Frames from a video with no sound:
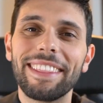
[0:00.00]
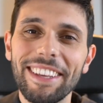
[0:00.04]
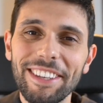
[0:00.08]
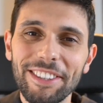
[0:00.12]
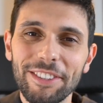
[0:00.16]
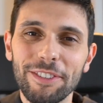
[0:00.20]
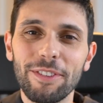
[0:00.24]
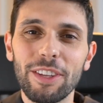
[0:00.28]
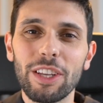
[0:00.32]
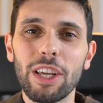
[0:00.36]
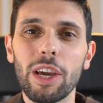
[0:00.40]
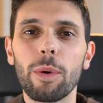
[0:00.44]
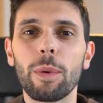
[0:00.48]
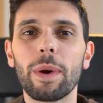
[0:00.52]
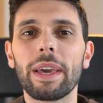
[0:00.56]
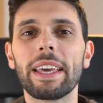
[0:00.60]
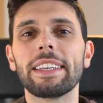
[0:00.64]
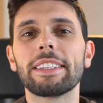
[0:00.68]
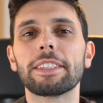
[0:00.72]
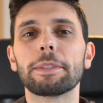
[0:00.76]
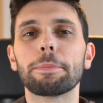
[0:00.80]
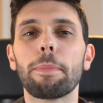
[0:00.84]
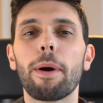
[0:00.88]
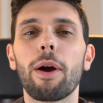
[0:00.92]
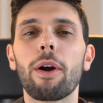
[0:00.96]
this video
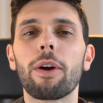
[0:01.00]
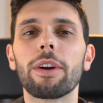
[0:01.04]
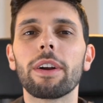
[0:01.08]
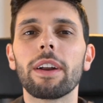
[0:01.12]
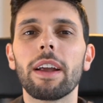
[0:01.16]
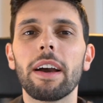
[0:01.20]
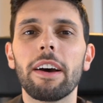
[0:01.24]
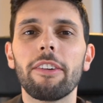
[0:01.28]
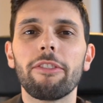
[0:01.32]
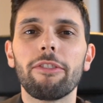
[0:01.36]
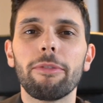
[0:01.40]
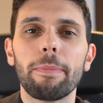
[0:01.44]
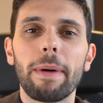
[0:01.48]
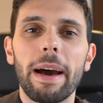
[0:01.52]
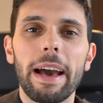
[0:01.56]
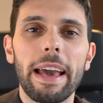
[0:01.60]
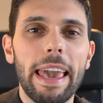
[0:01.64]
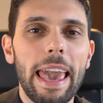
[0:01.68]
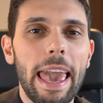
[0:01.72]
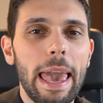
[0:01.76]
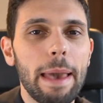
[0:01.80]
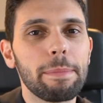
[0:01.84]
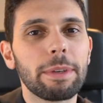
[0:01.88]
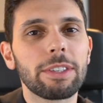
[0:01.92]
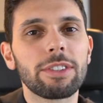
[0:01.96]
is part of
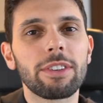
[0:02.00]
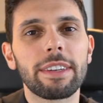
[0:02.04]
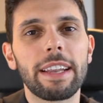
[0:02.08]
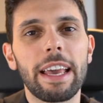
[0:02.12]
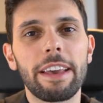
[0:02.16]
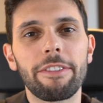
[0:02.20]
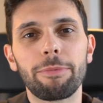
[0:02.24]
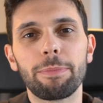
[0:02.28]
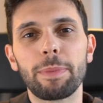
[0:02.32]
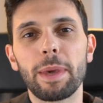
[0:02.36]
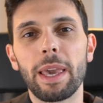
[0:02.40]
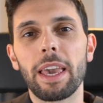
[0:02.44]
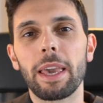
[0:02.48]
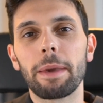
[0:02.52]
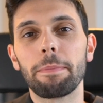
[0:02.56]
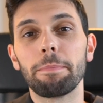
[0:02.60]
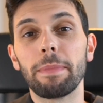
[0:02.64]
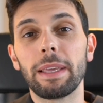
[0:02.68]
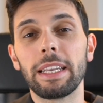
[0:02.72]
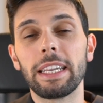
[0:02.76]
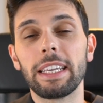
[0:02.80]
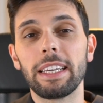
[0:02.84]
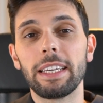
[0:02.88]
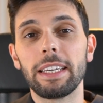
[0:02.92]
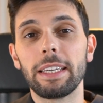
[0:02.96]
my Amazon FBA
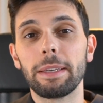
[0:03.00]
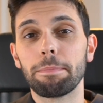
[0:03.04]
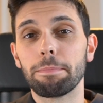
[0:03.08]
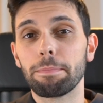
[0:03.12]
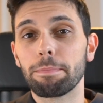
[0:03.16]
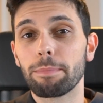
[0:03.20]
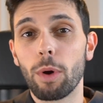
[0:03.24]
mini